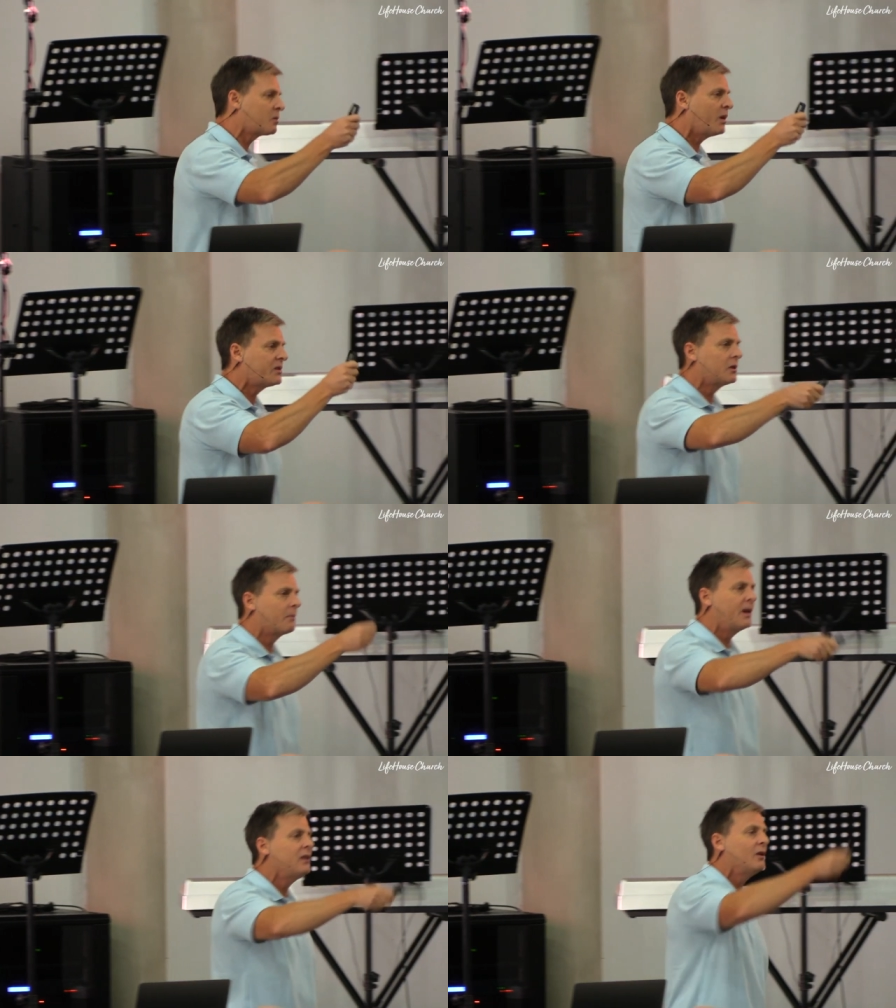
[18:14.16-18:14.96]
wanted to
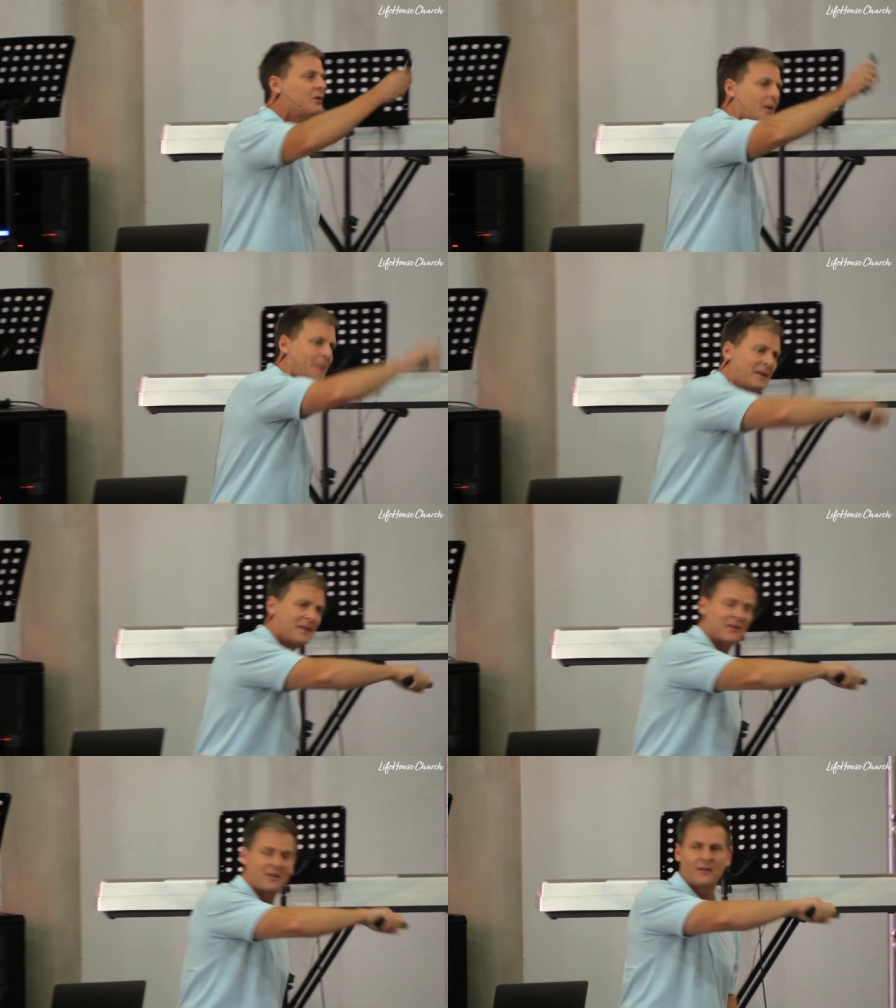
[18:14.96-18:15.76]
bring you into
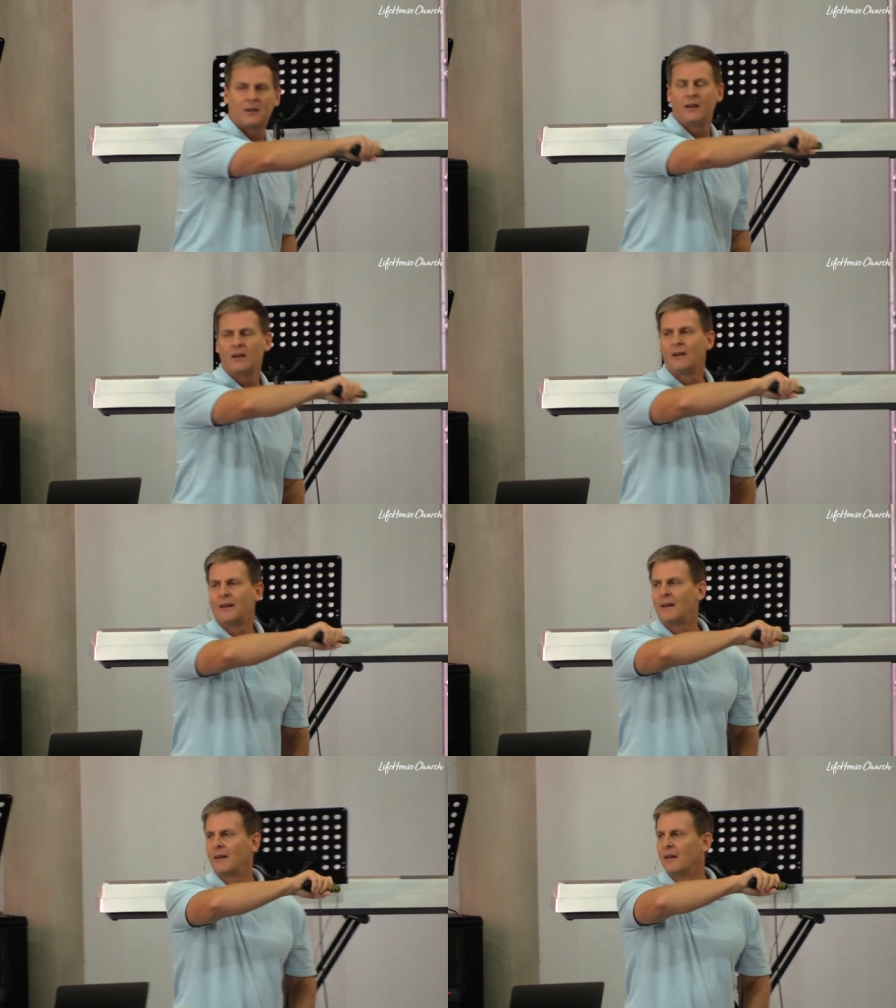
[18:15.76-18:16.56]
abundance.
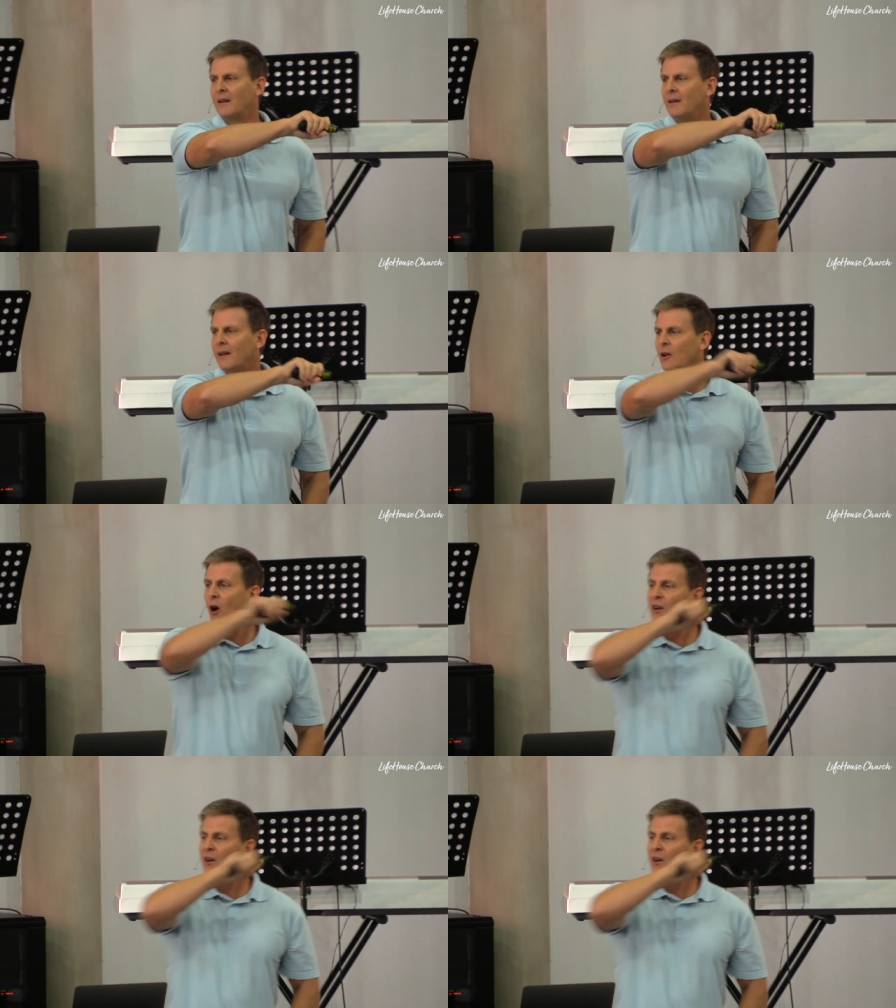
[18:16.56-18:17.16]
And God